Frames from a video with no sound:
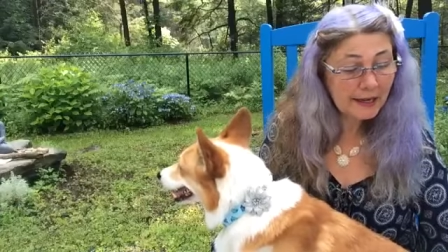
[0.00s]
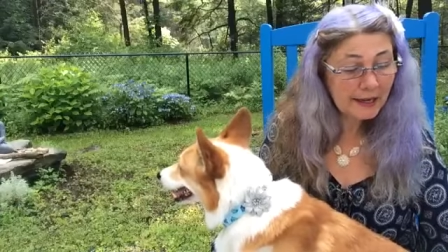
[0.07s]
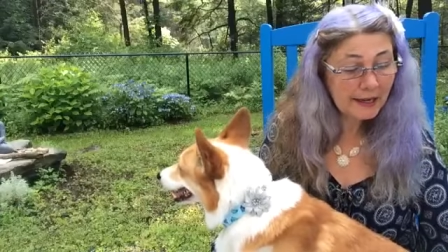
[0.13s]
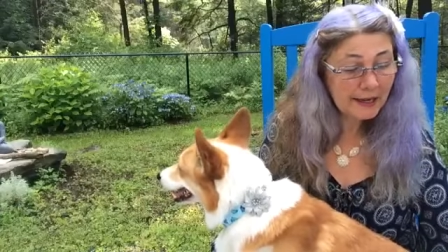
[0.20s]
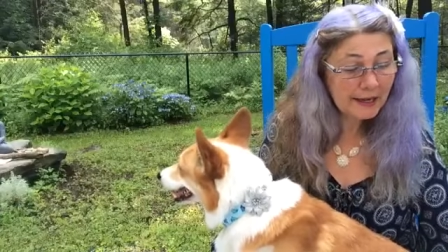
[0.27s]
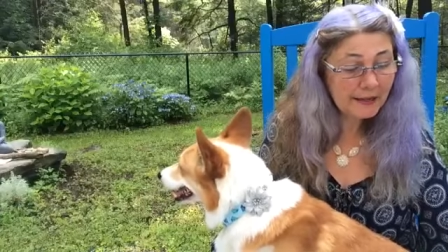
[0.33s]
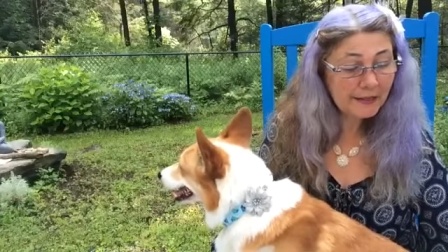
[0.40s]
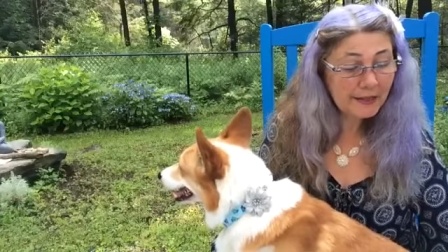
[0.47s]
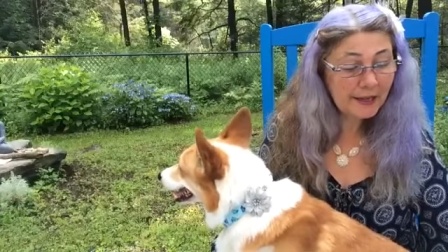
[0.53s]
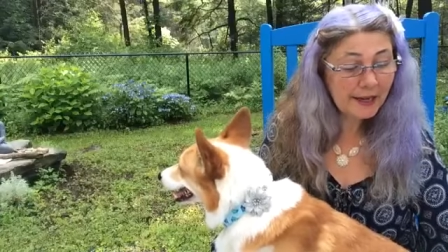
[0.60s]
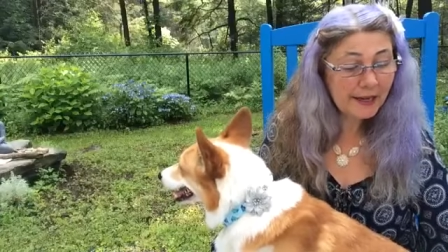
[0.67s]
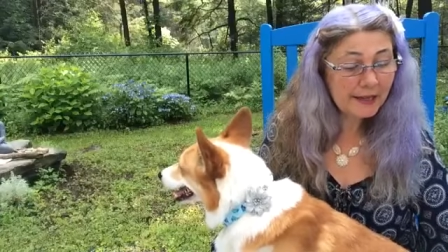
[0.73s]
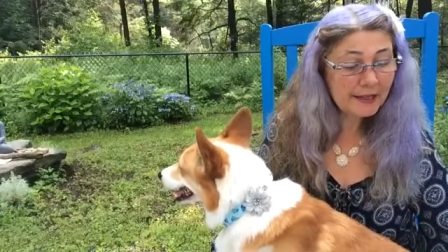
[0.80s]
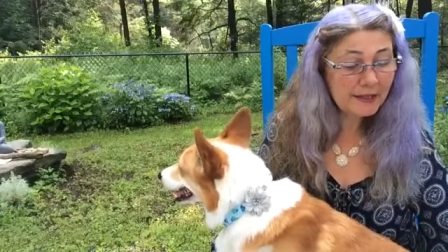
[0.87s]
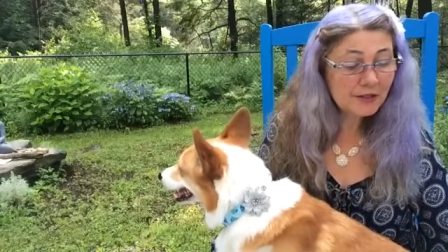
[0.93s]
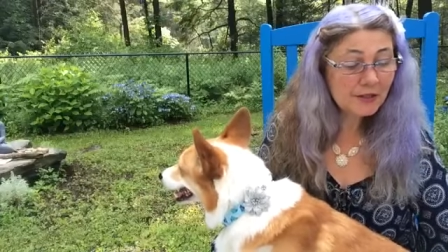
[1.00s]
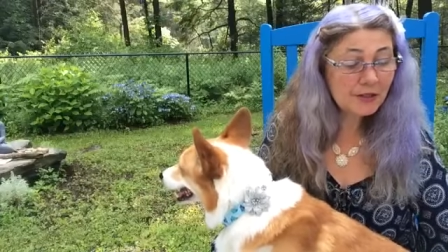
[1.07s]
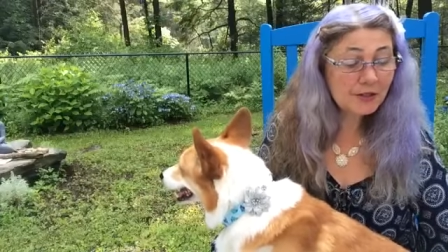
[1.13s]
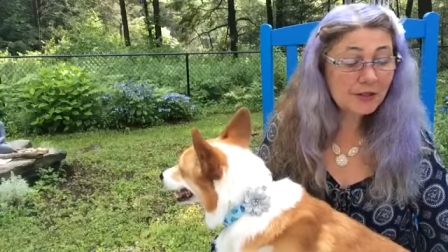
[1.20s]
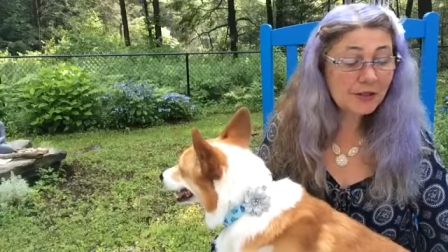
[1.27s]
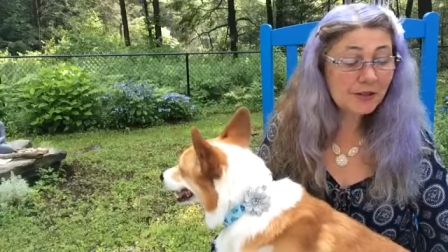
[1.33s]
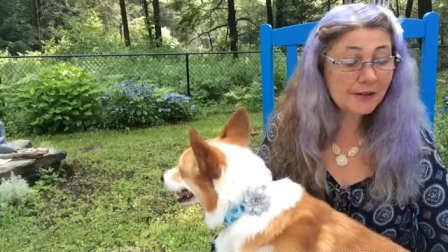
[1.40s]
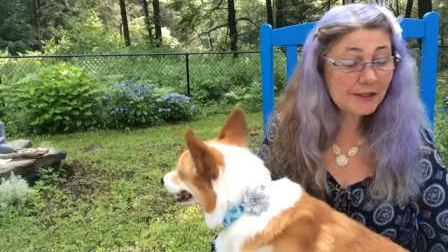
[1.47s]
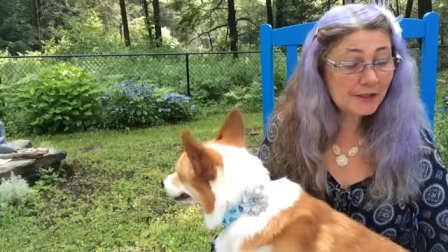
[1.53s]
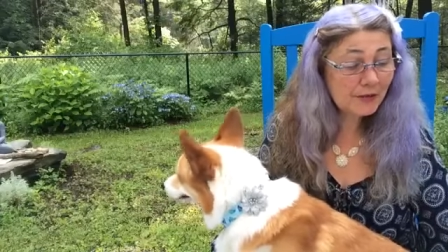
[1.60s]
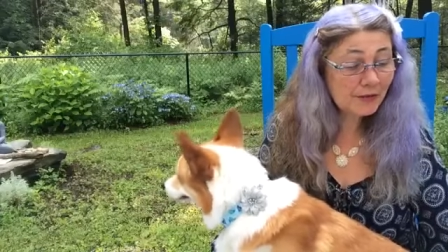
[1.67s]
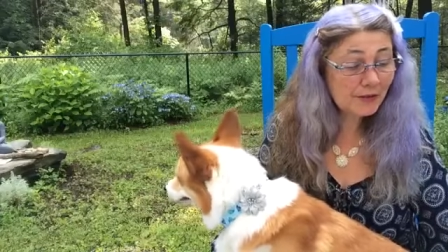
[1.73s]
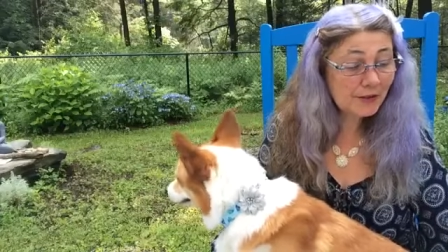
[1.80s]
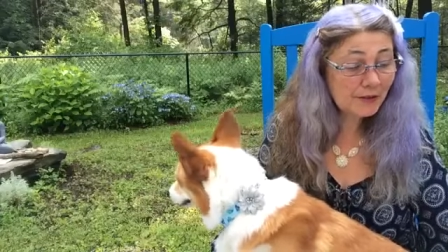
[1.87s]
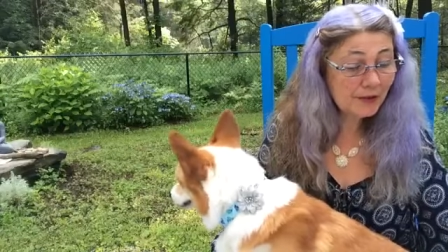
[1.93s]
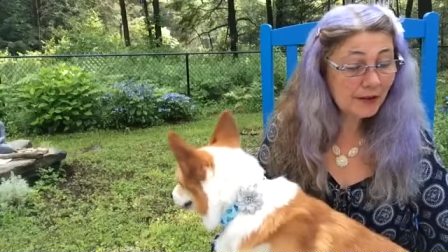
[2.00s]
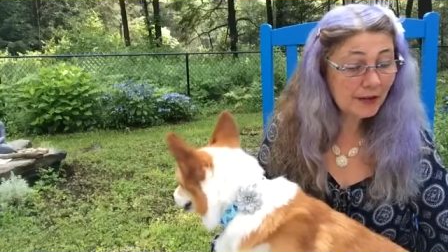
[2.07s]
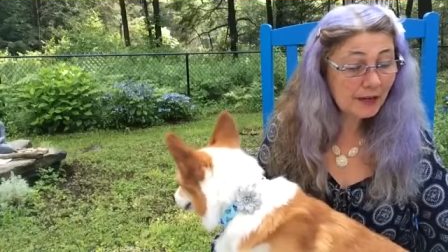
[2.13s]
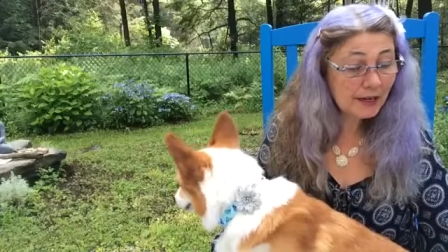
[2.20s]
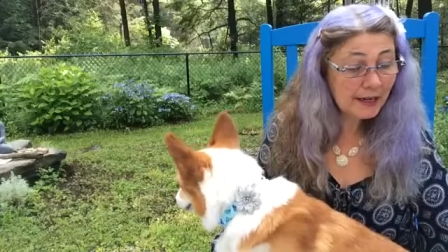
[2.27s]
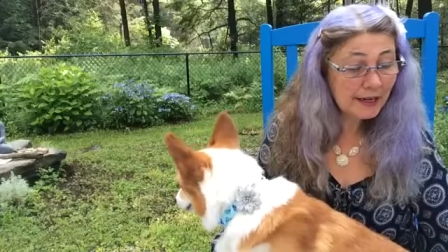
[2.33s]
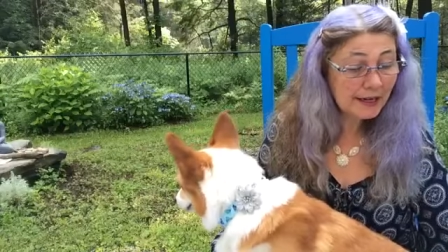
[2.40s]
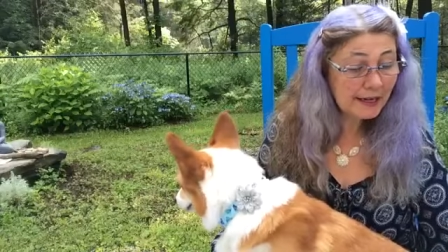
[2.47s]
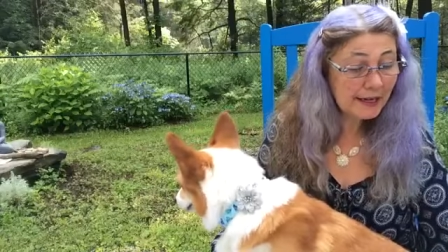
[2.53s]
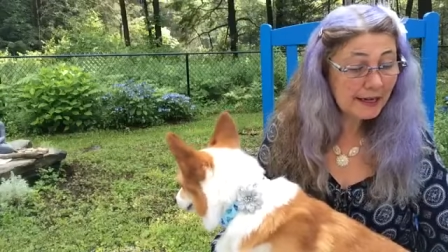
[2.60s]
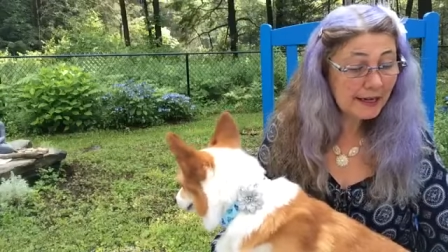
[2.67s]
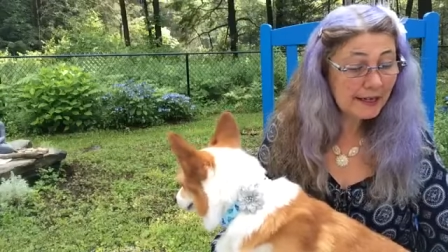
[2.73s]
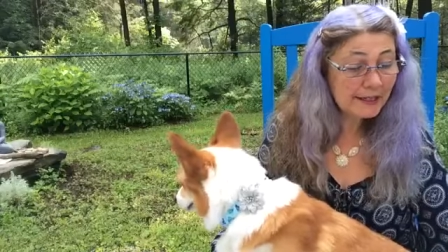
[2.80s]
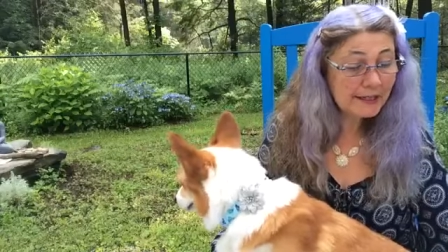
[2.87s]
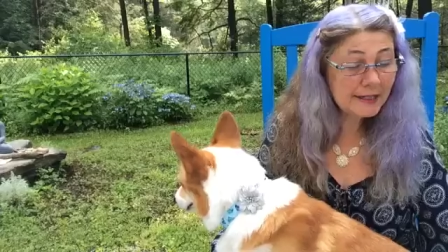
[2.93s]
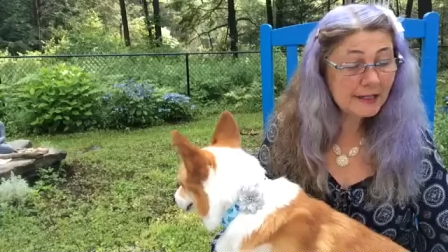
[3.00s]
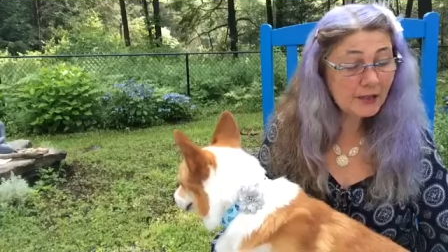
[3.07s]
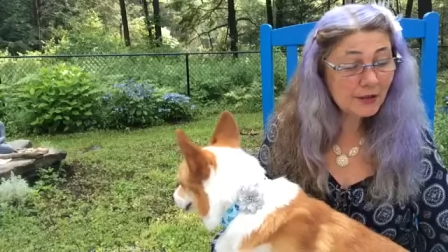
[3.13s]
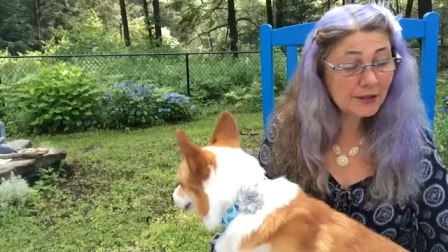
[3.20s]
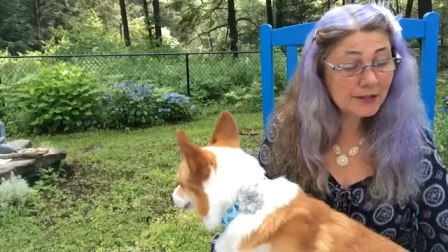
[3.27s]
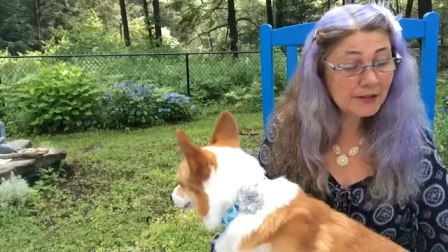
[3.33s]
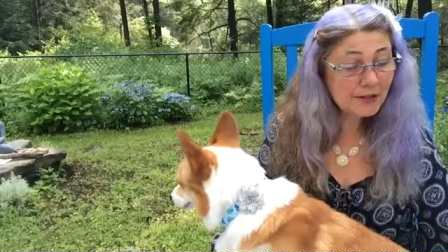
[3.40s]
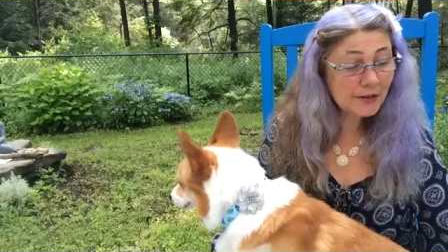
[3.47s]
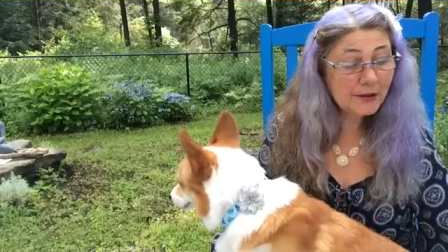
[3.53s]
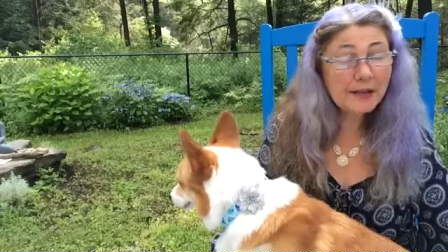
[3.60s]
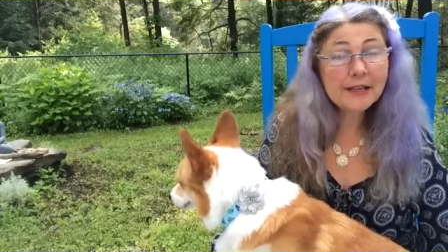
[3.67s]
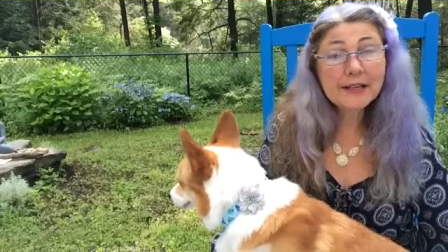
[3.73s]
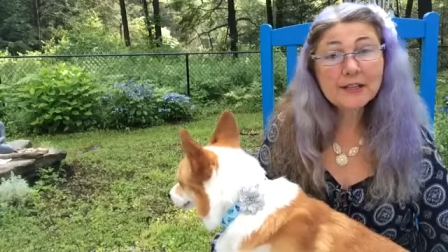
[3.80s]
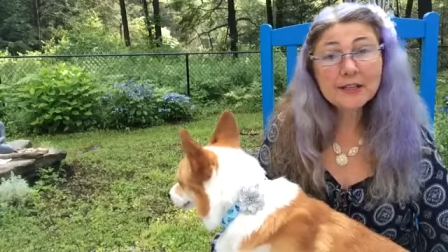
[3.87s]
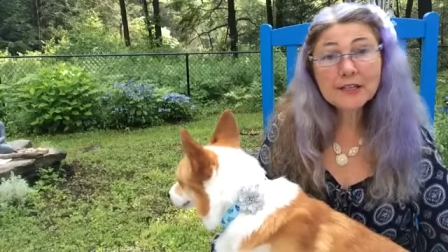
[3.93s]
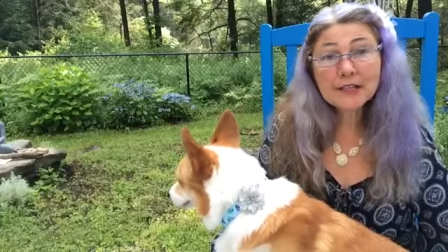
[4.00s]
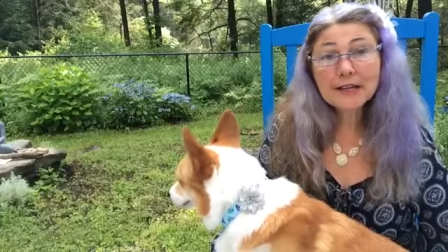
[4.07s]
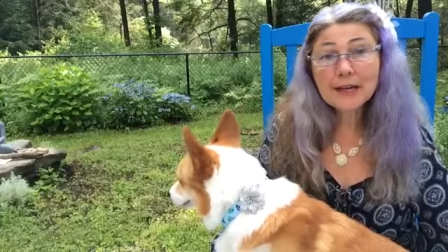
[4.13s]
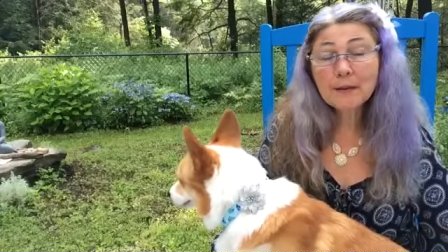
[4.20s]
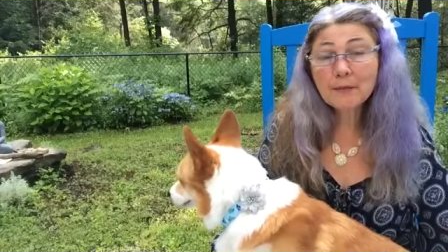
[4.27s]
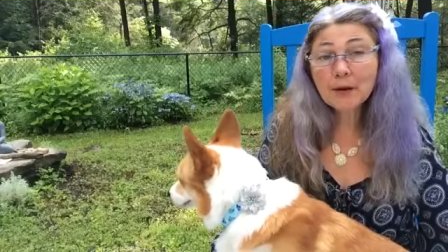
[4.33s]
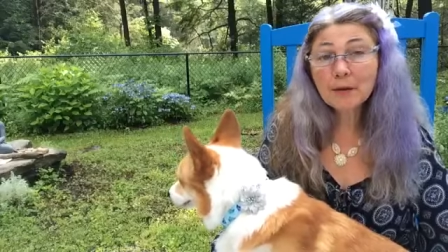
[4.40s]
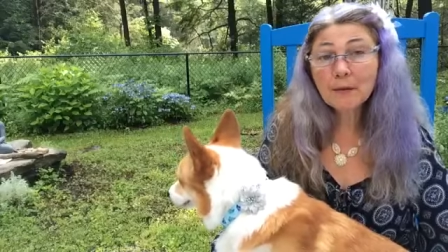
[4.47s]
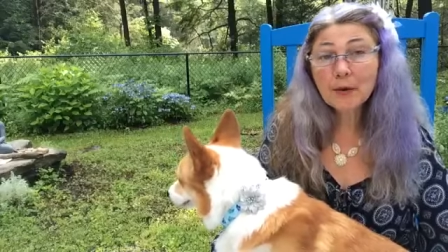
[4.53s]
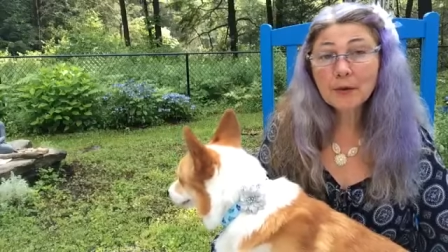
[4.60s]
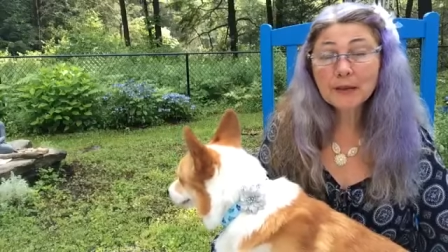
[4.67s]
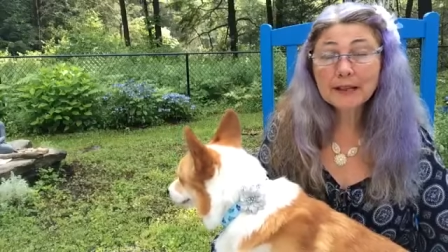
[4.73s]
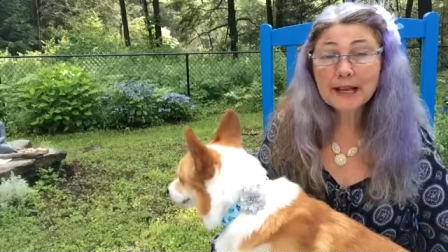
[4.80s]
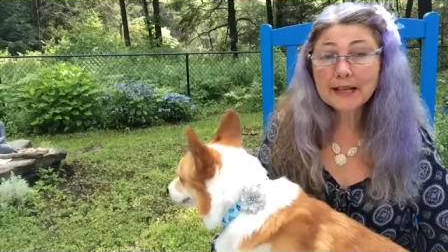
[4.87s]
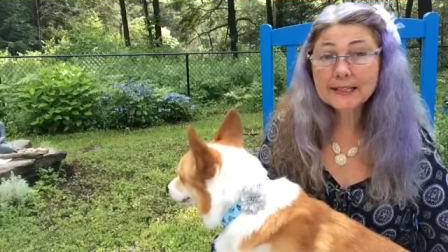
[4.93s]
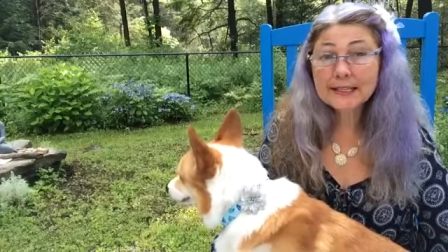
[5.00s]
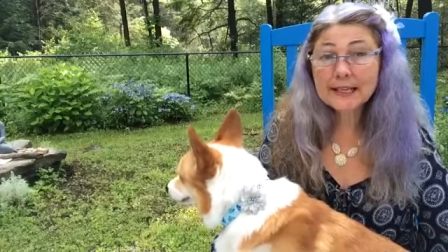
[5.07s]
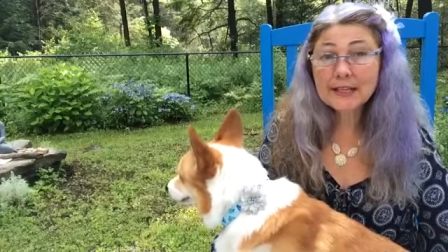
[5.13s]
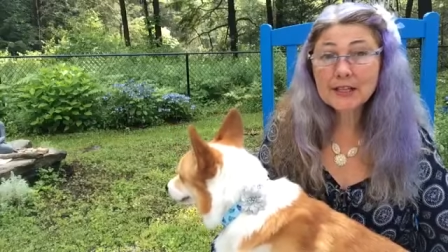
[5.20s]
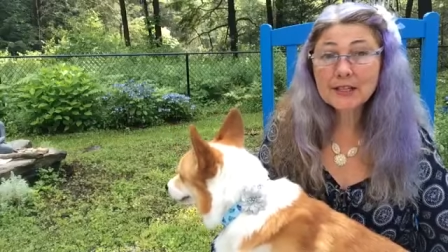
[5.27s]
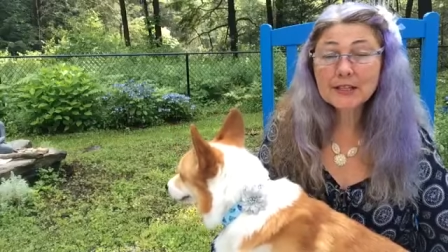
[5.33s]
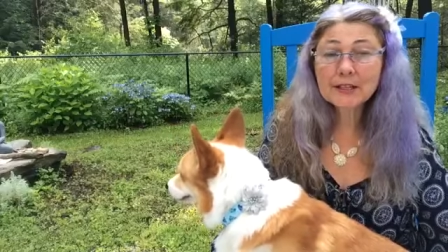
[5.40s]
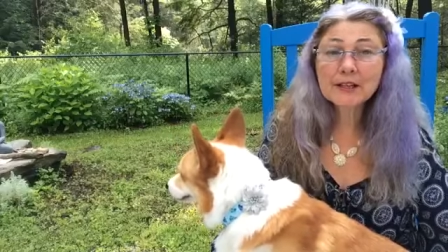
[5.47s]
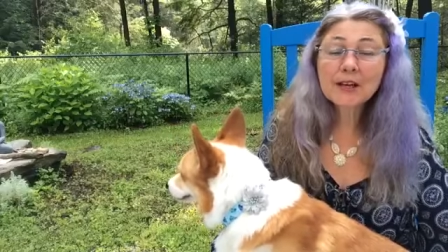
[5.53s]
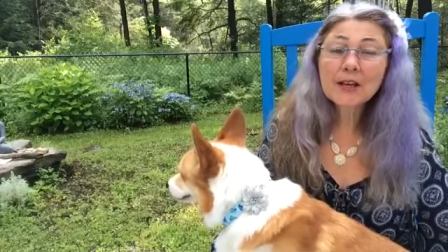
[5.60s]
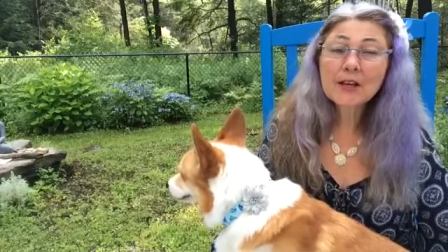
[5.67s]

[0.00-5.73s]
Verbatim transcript: and that is to decrease fever and increase urination and promote lactation.